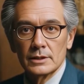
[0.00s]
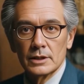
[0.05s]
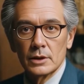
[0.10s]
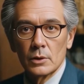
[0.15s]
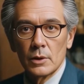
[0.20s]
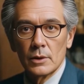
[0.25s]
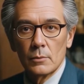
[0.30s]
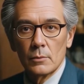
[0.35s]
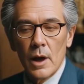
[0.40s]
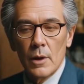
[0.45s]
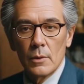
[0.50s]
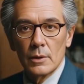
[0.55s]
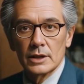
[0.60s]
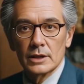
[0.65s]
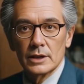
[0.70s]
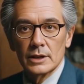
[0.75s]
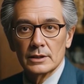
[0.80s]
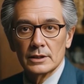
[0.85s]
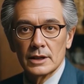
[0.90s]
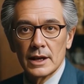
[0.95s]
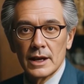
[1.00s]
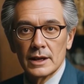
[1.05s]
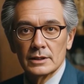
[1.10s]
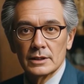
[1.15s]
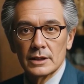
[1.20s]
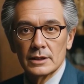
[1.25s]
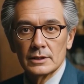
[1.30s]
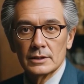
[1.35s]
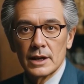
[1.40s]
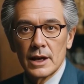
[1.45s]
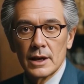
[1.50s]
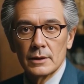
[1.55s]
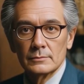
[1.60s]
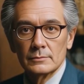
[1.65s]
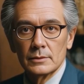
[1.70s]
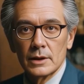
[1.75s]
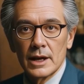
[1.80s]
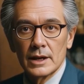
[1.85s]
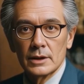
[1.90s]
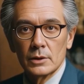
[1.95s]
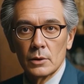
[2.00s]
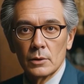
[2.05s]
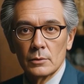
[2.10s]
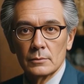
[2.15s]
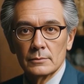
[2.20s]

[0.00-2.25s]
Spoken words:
Tony Robbins' success is not final.